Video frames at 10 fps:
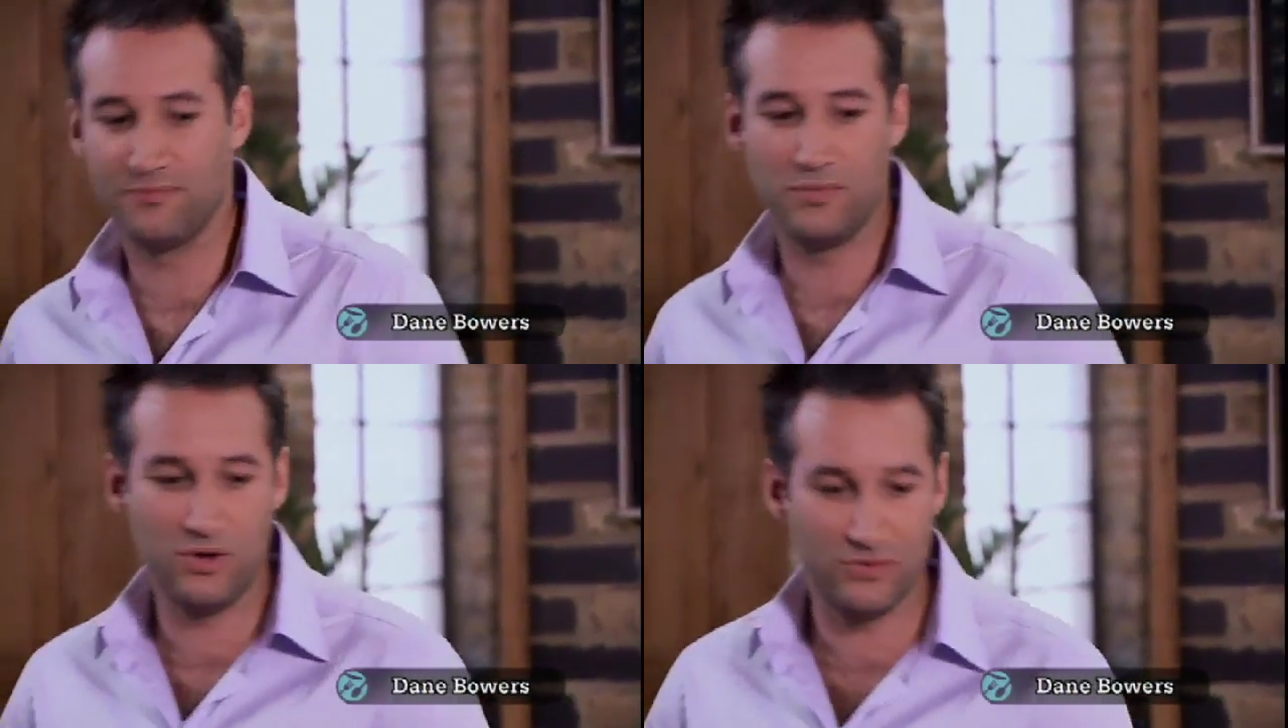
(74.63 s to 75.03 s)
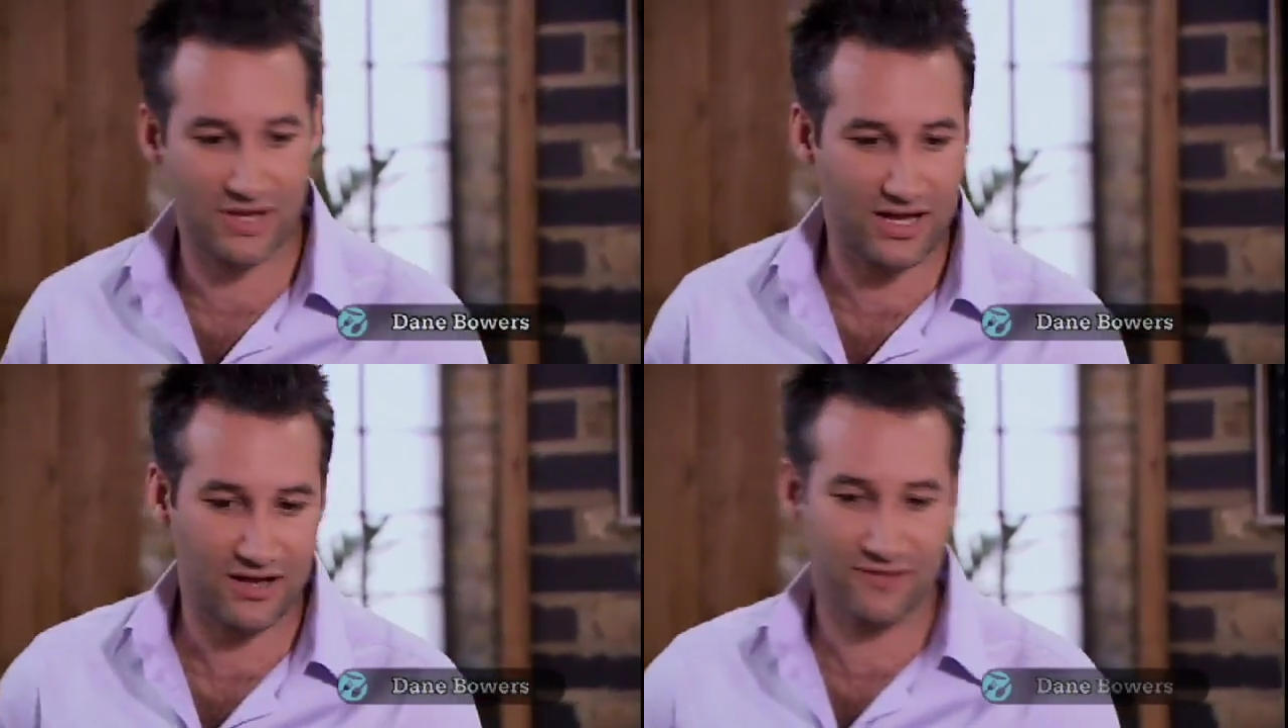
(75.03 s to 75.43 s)

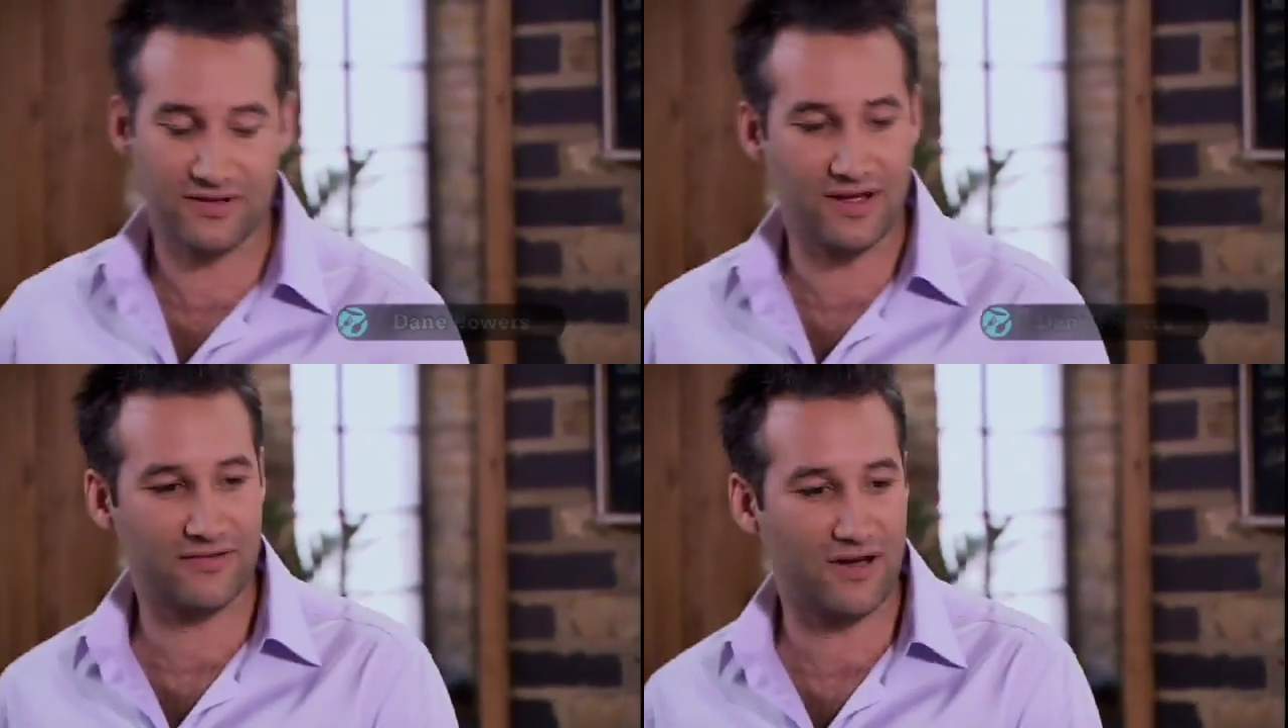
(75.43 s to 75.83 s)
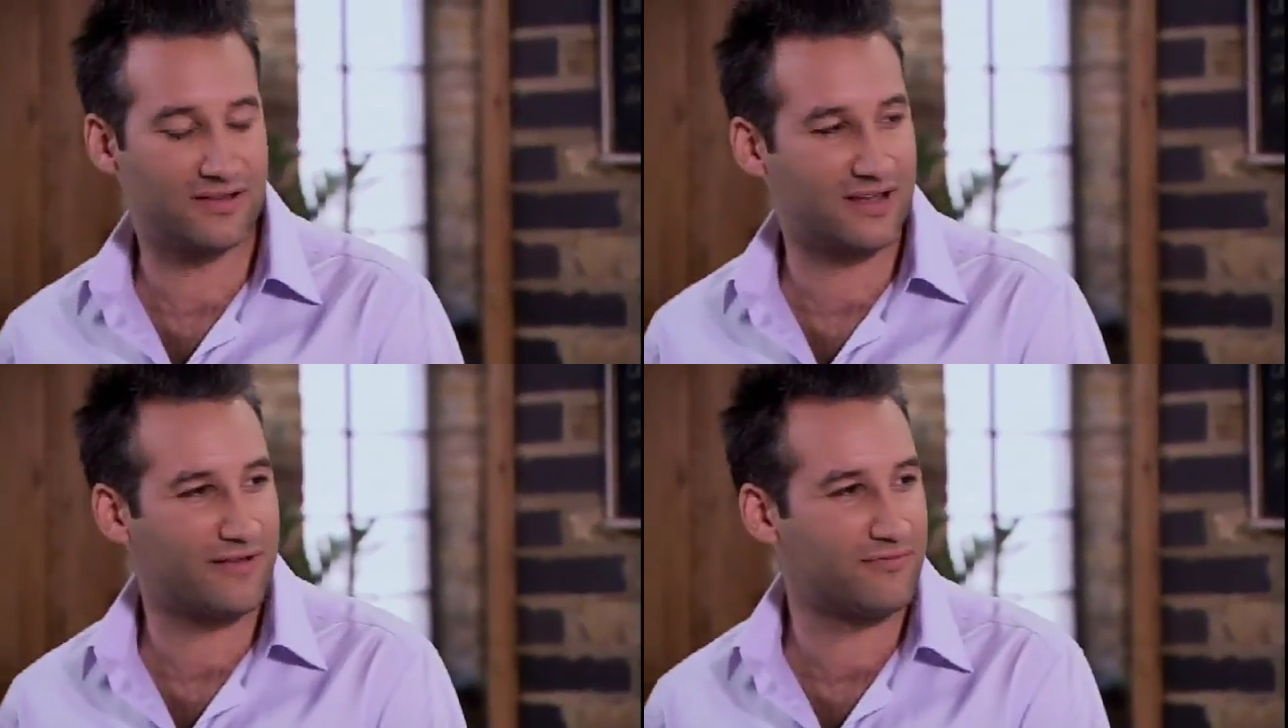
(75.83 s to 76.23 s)
music, I've kind of
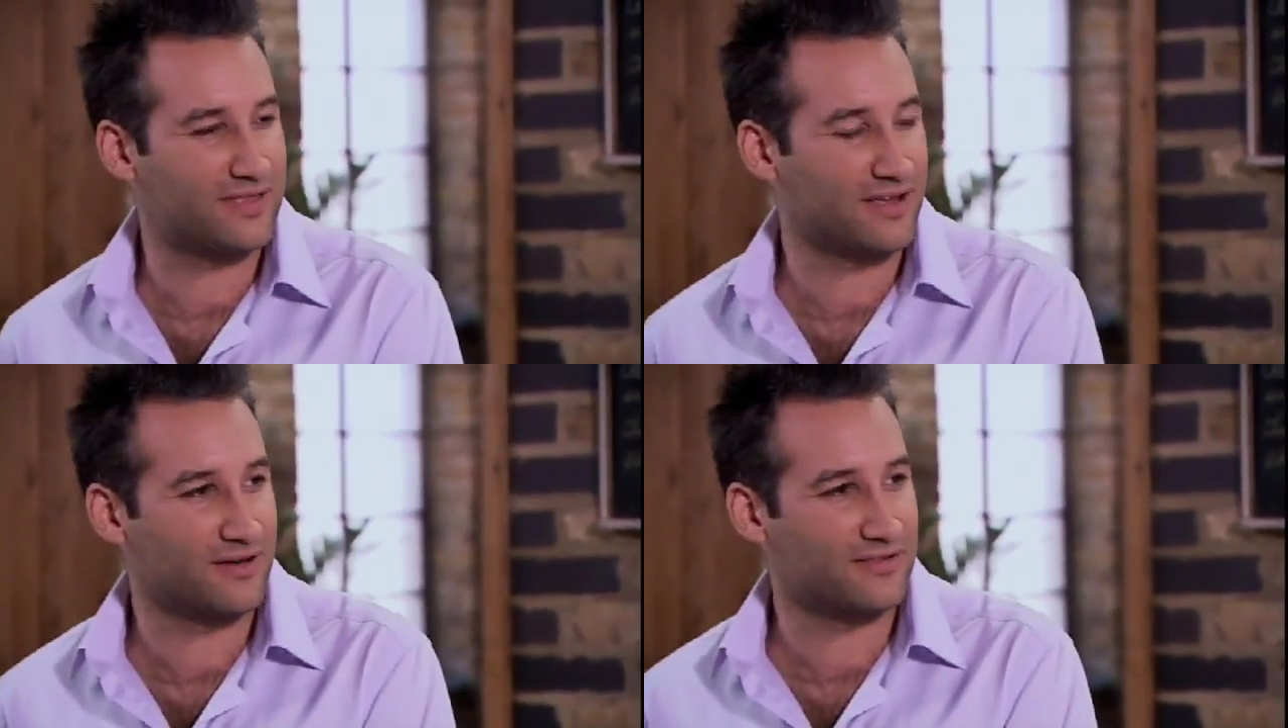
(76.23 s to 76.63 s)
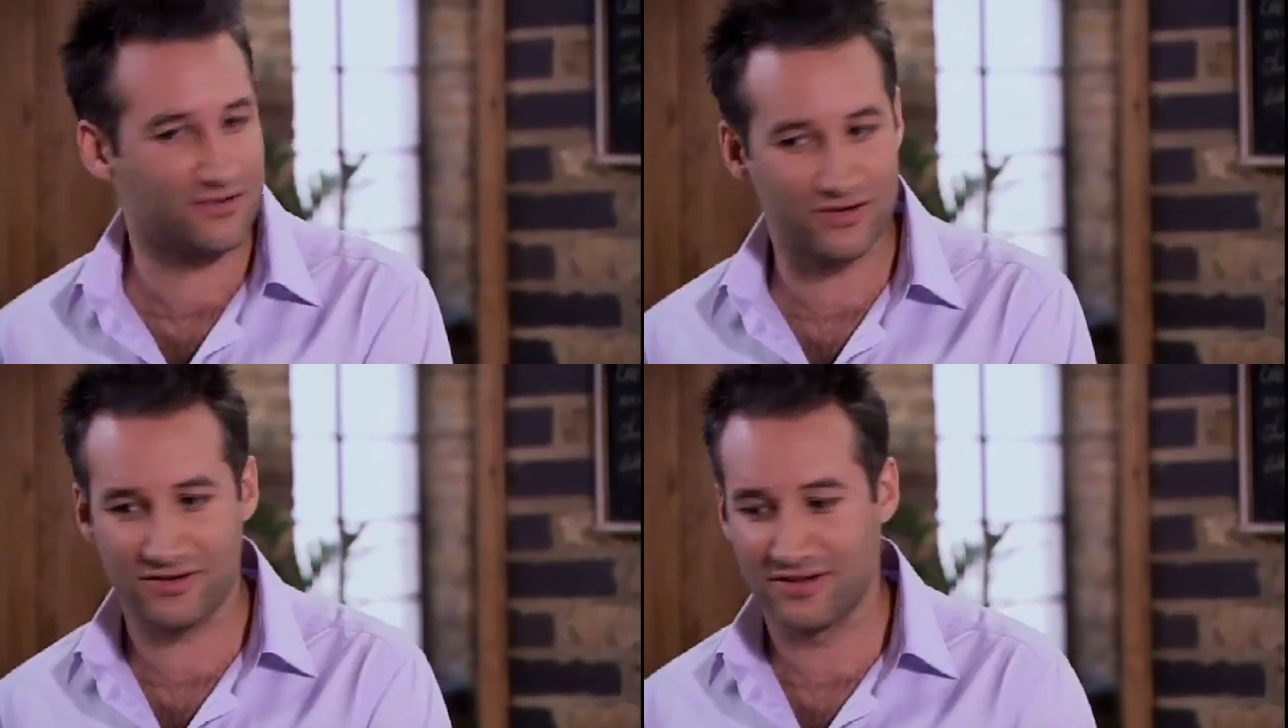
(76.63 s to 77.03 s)
done everything, because I
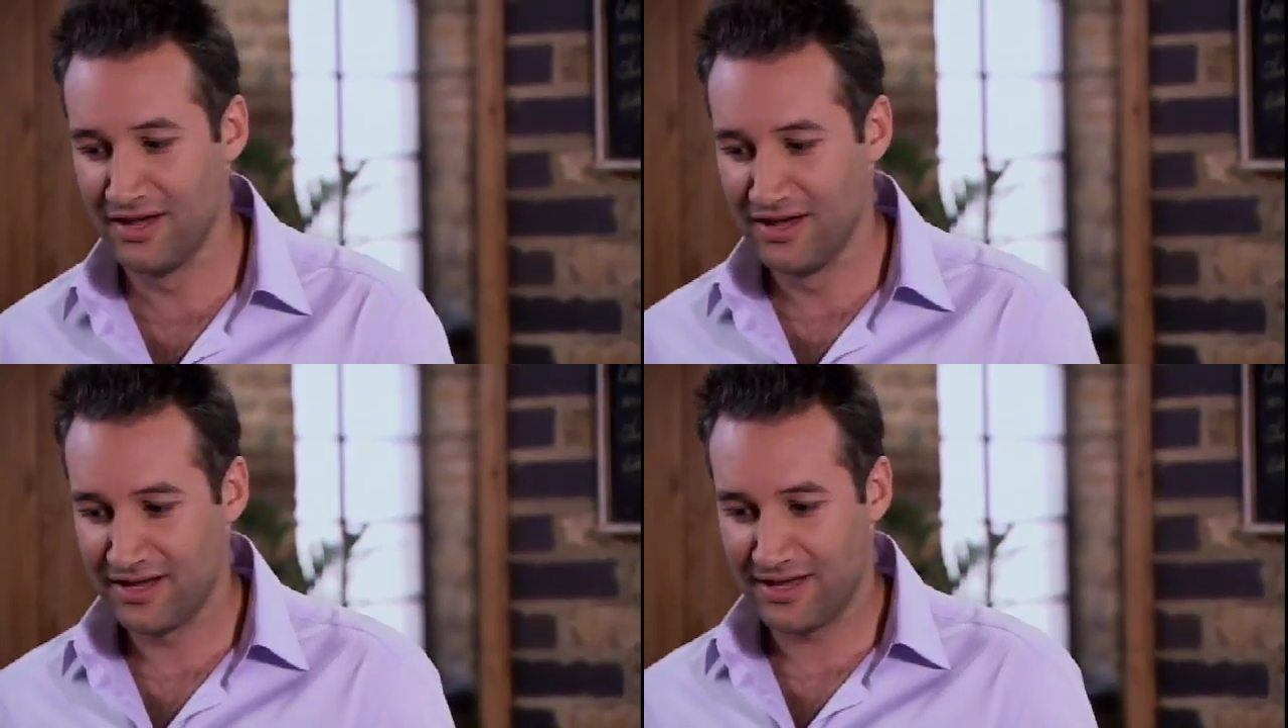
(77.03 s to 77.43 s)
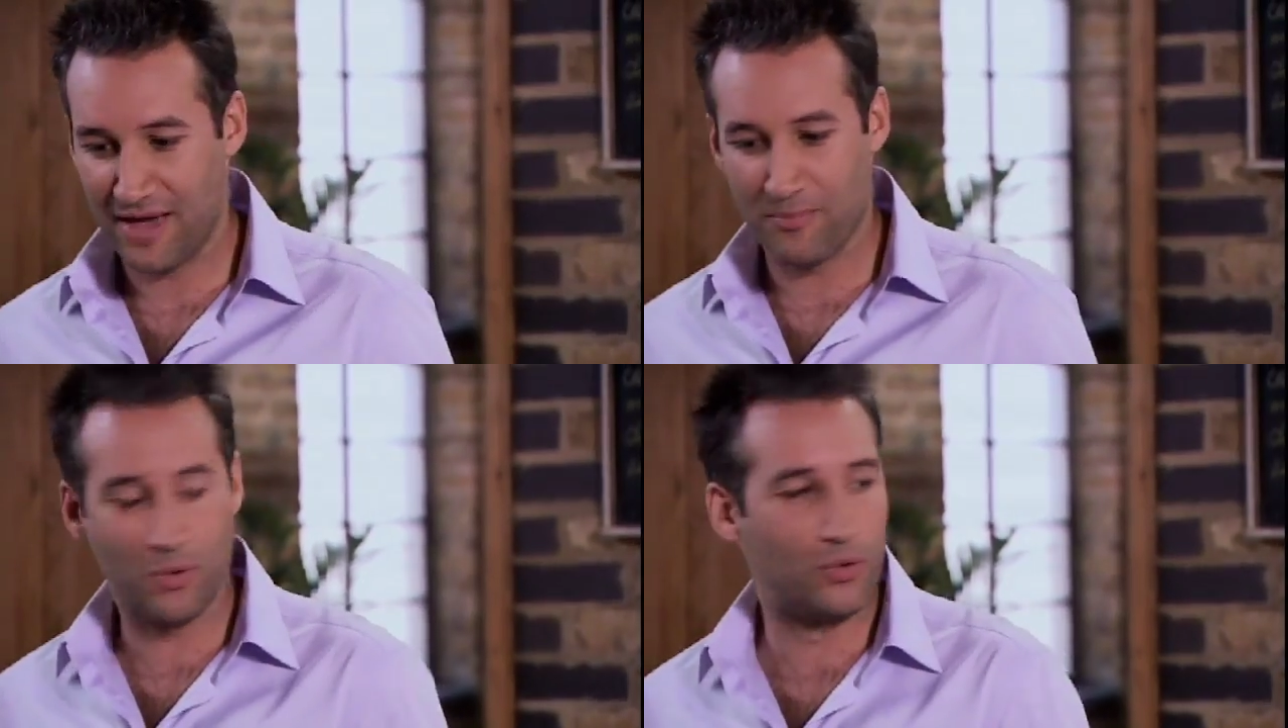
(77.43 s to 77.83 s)
just
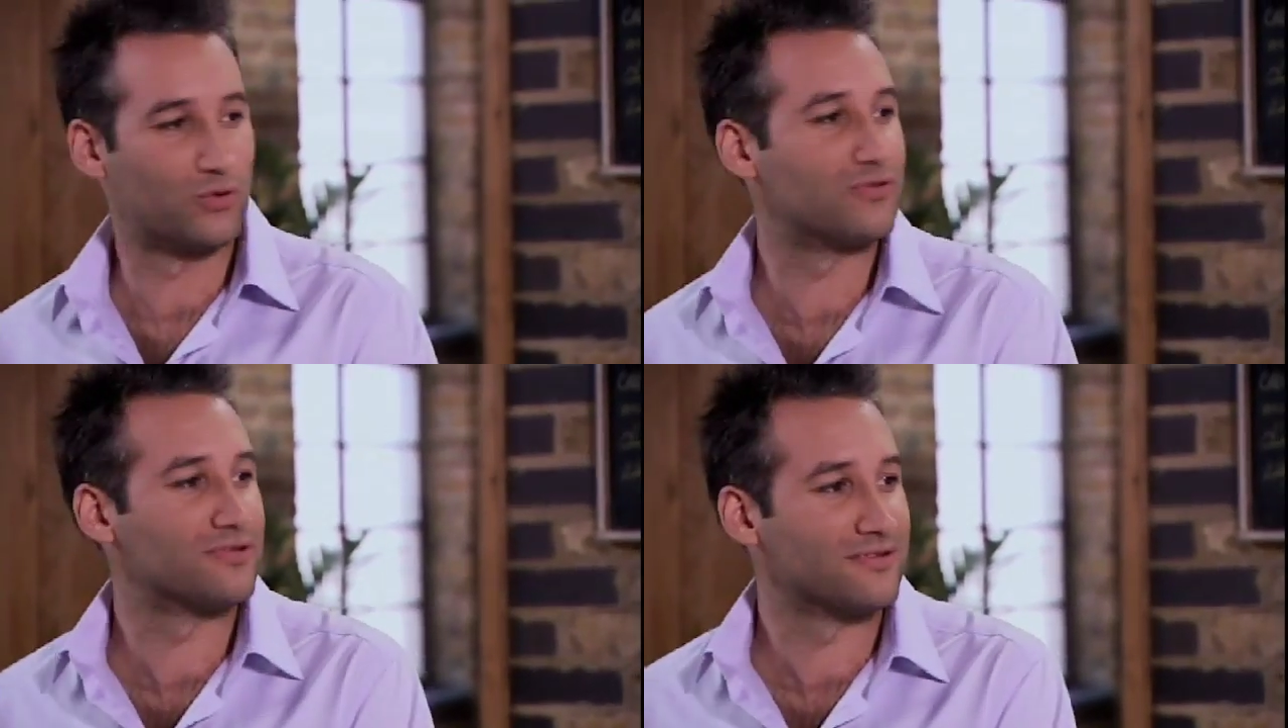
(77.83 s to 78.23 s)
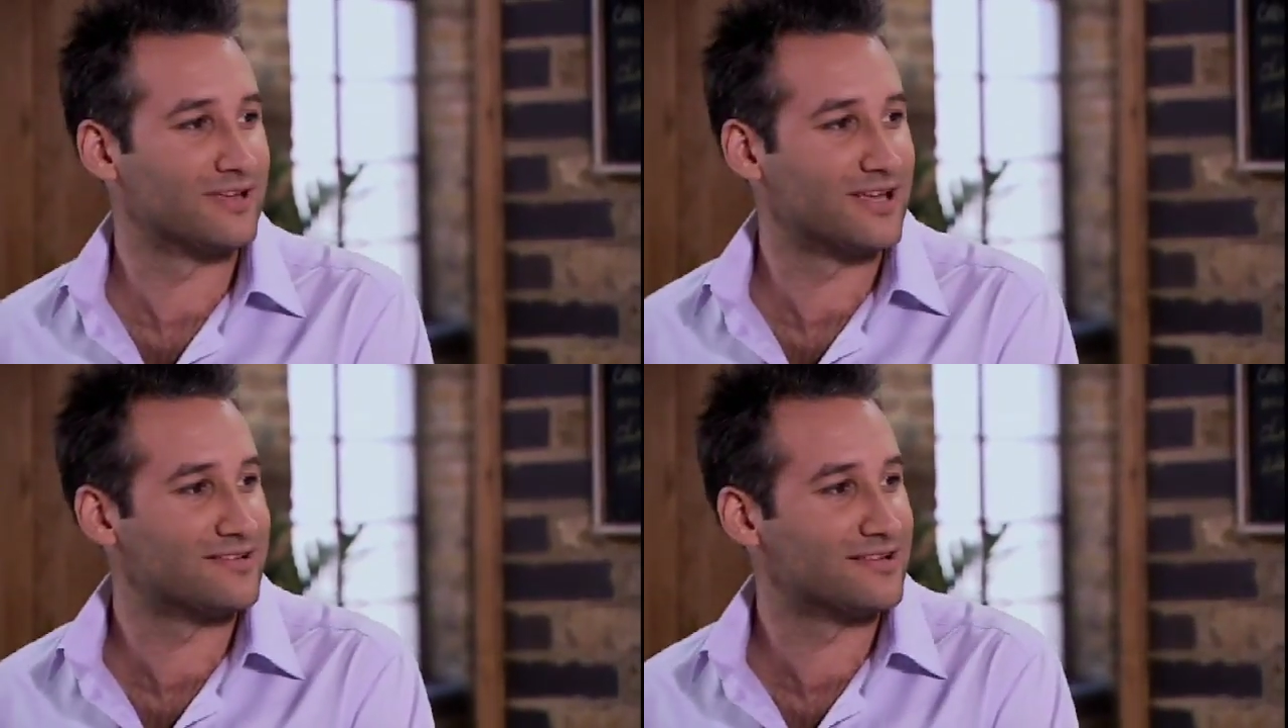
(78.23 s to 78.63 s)
get bored
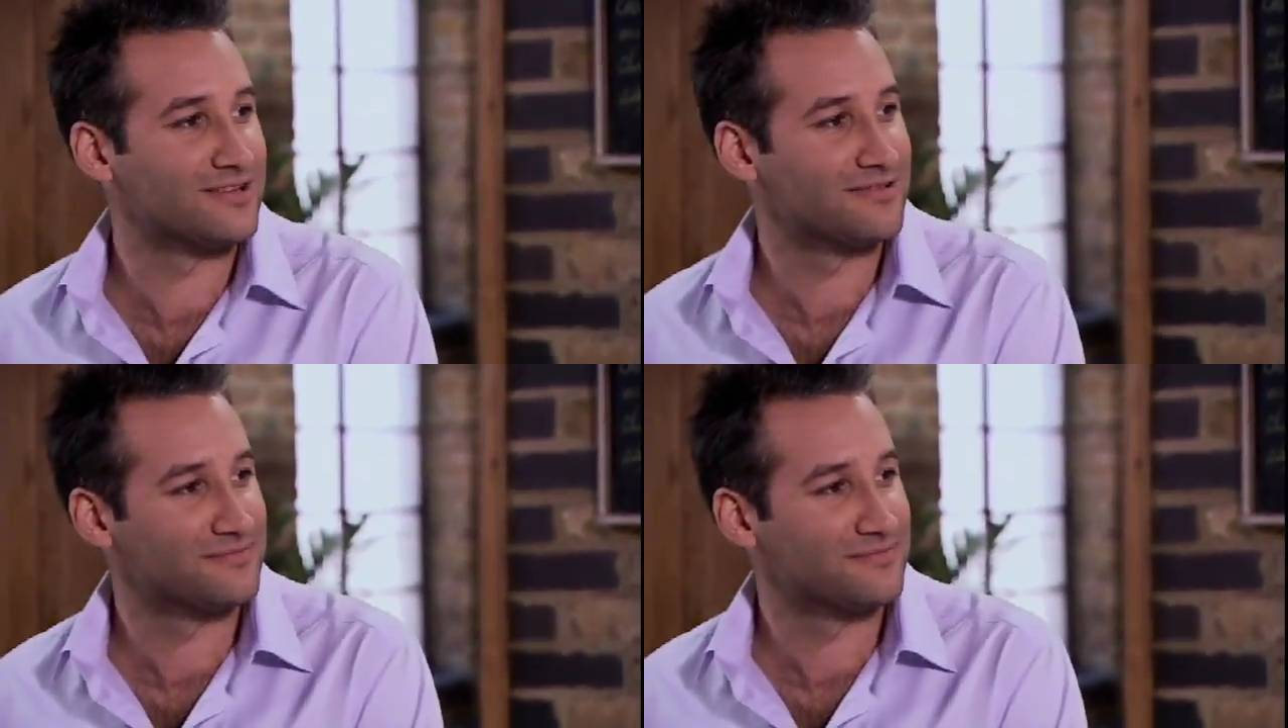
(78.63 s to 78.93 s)
easily.